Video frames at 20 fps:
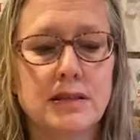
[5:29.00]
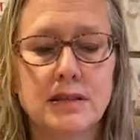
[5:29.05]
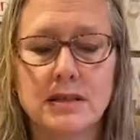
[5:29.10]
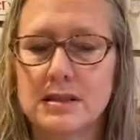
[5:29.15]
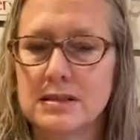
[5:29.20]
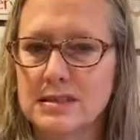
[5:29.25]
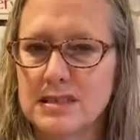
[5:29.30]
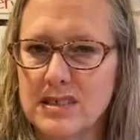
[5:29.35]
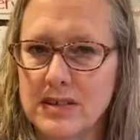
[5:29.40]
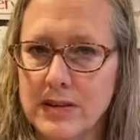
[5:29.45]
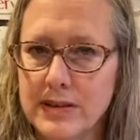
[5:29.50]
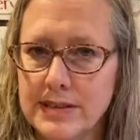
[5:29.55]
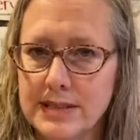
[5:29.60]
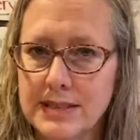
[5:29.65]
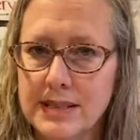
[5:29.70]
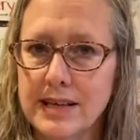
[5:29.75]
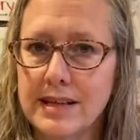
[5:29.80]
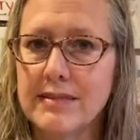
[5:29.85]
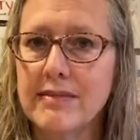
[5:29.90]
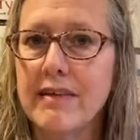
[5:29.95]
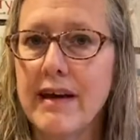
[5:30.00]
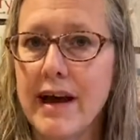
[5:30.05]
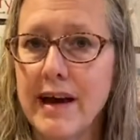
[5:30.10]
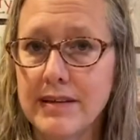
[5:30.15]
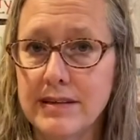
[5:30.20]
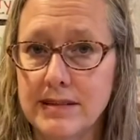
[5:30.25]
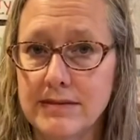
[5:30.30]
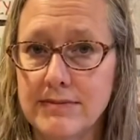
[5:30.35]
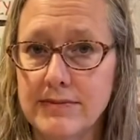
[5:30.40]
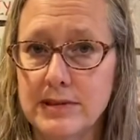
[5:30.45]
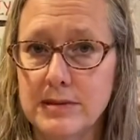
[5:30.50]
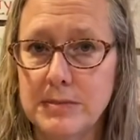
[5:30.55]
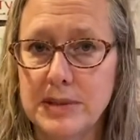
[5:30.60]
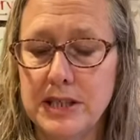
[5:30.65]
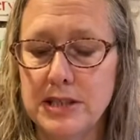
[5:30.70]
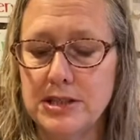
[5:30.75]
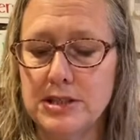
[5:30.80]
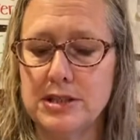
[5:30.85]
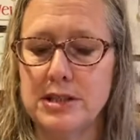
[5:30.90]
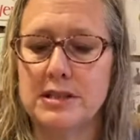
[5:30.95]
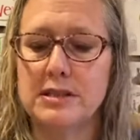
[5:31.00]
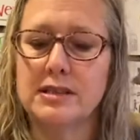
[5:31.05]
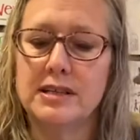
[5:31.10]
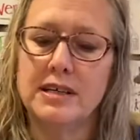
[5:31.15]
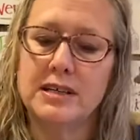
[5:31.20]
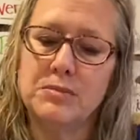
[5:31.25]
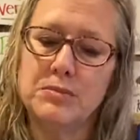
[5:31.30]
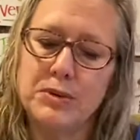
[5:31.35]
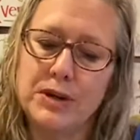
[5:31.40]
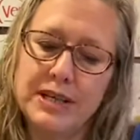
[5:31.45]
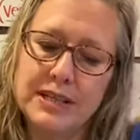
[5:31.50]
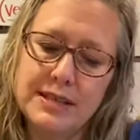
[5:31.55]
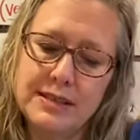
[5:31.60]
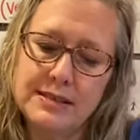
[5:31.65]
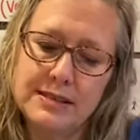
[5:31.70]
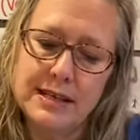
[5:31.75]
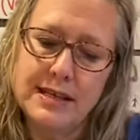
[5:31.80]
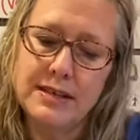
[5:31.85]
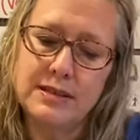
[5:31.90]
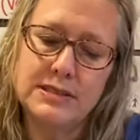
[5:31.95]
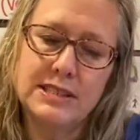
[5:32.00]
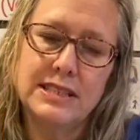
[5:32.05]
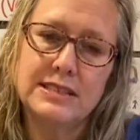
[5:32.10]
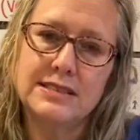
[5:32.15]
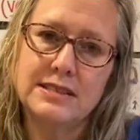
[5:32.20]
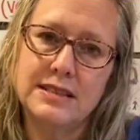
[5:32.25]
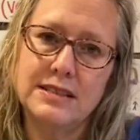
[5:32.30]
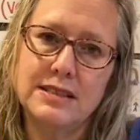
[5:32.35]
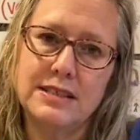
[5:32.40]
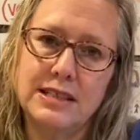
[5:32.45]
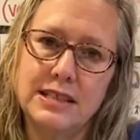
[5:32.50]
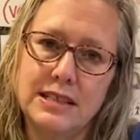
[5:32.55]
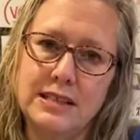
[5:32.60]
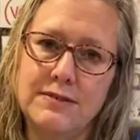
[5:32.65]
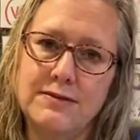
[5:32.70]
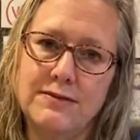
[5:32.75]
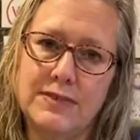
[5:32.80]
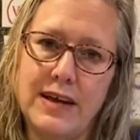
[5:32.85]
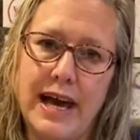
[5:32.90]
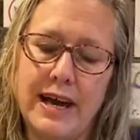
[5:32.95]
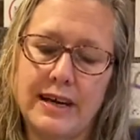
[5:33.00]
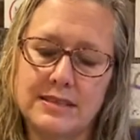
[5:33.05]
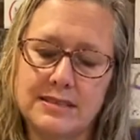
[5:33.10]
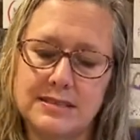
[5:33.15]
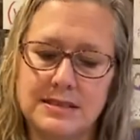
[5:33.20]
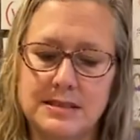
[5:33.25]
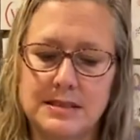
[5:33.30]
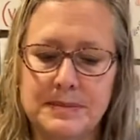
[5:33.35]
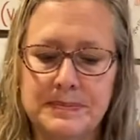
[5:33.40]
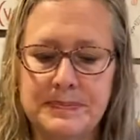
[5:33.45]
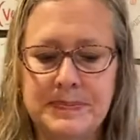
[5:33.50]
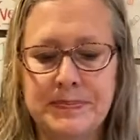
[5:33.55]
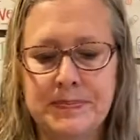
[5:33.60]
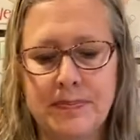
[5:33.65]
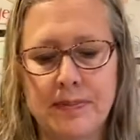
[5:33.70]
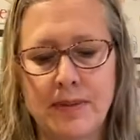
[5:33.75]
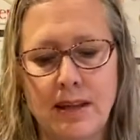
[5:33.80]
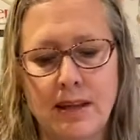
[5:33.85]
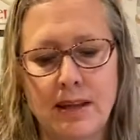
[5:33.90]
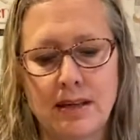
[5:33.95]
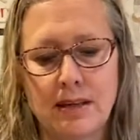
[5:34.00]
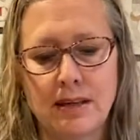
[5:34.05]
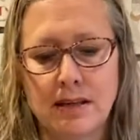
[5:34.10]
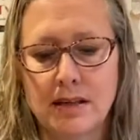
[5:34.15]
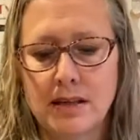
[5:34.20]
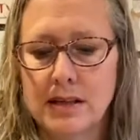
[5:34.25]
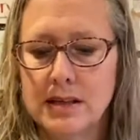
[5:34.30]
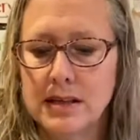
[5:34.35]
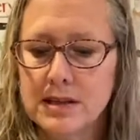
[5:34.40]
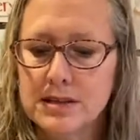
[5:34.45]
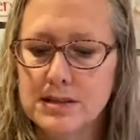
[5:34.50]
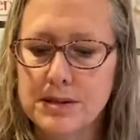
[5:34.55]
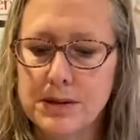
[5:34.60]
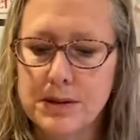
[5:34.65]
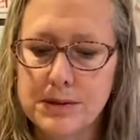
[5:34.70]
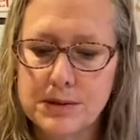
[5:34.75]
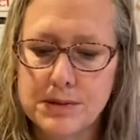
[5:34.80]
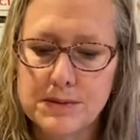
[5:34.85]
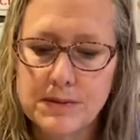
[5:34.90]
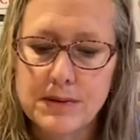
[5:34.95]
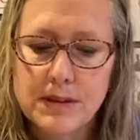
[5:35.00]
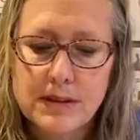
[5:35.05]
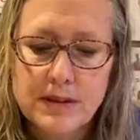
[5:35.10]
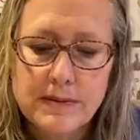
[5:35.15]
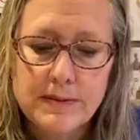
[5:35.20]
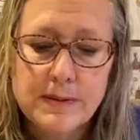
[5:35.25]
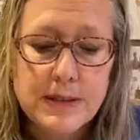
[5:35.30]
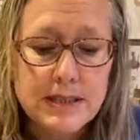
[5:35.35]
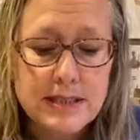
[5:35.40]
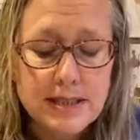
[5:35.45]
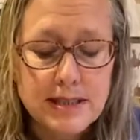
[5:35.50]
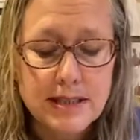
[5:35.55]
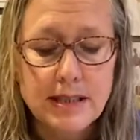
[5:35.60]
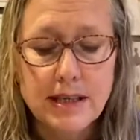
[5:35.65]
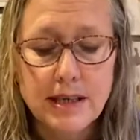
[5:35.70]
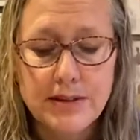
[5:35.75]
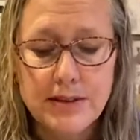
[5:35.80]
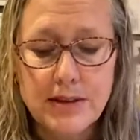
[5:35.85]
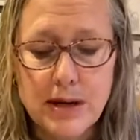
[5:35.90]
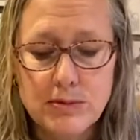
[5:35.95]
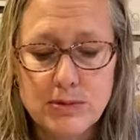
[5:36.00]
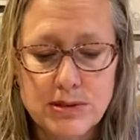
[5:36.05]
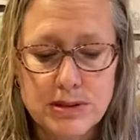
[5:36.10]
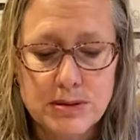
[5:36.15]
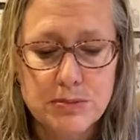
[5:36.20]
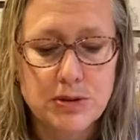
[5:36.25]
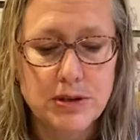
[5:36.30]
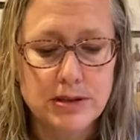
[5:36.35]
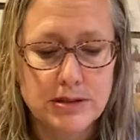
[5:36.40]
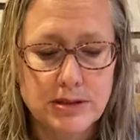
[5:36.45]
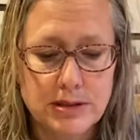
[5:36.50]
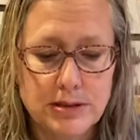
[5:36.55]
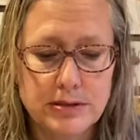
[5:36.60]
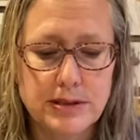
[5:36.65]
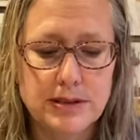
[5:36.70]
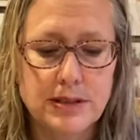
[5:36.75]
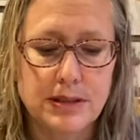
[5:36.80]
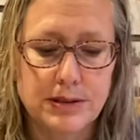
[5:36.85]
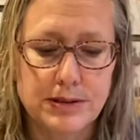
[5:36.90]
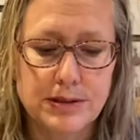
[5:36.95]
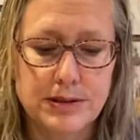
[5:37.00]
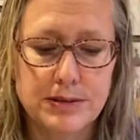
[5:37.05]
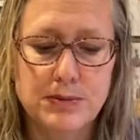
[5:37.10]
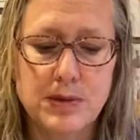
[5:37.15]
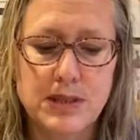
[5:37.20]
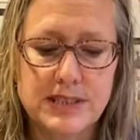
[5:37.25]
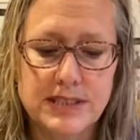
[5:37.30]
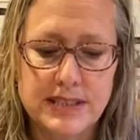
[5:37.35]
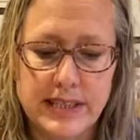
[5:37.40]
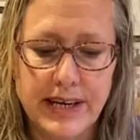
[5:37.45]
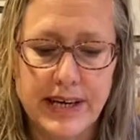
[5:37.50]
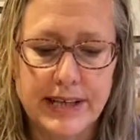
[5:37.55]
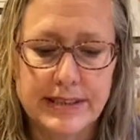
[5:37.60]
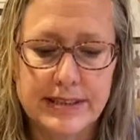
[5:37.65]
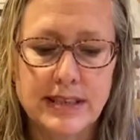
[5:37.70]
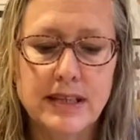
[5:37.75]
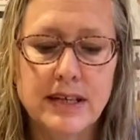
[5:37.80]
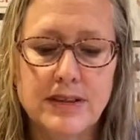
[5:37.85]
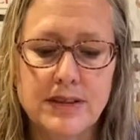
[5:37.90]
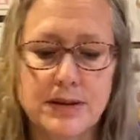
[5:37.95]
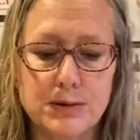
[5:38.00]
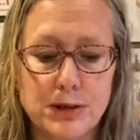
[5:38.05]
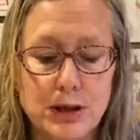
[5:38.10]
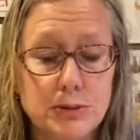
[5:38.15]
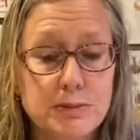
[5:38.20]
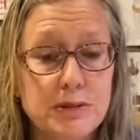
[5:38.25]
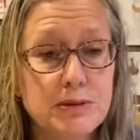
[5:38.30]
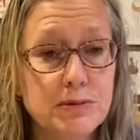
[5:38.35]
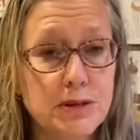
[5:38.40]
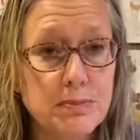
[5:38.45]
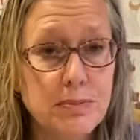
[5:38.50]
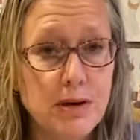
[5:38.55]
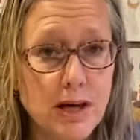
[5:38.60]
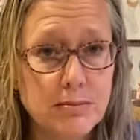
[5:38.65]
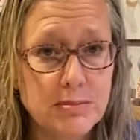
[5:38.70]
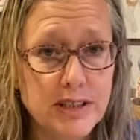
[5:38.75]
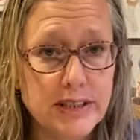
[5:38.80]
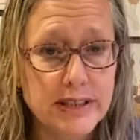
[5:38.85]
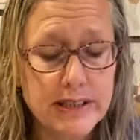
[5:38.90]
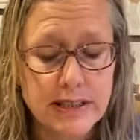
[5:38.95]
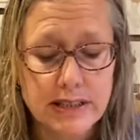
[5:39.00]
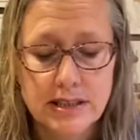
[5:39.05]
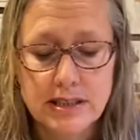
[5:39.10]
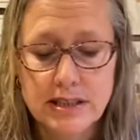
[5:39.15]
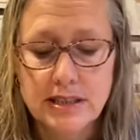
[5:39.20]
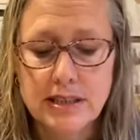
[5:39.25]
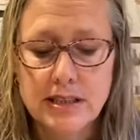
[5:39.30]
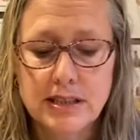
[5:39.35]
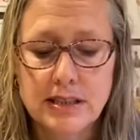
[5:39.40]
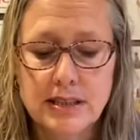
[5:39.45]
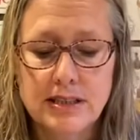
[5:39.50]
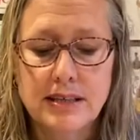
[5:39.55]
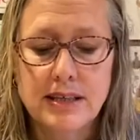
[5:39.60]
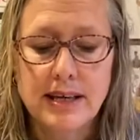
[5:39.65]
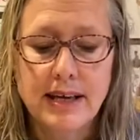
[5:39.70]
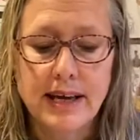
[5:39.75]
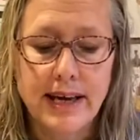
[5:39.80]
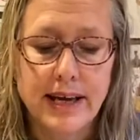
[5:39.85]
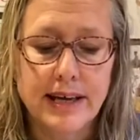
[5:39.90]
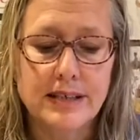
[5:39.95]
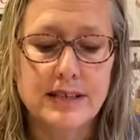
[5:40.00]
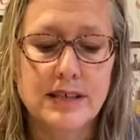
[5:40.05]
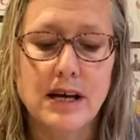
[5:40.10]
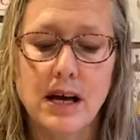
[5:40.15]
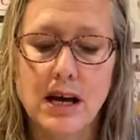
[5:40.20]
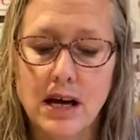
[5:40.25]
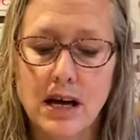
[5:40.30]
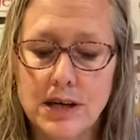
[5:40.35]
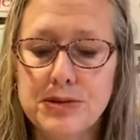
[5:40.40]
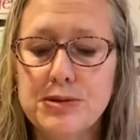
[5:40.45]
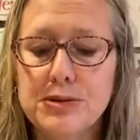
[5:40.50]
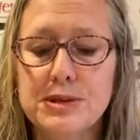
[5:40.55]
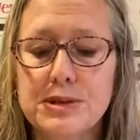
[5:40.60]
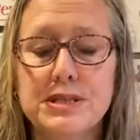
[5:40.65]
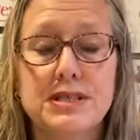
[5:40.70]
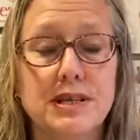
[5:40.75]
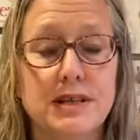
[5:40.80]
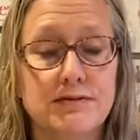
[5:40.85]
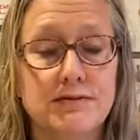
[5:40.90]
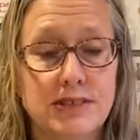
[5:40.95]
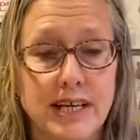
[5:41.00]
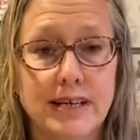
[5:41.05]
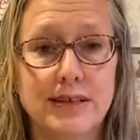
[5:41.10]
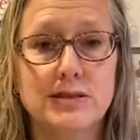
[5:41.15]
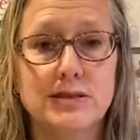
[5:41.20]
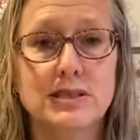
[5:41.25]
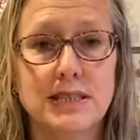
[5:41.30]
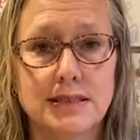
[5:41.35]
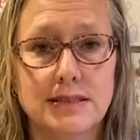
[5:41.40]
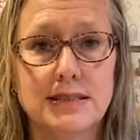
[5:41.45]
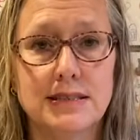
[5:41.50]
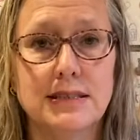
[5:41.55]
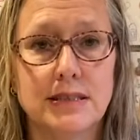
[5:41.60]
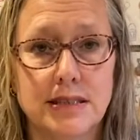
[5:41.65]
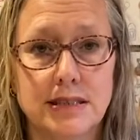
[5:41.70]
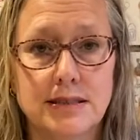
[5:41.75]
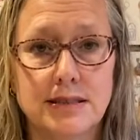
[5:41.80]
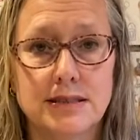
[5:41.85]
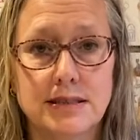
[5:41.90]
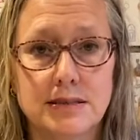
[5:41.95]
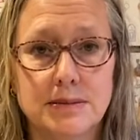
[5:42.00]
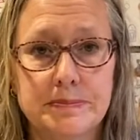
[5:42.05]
So let's take that information and break it down into the key facts. So the first thing I thought was important to include was that the Roman Republic had hundreds of towns and cities.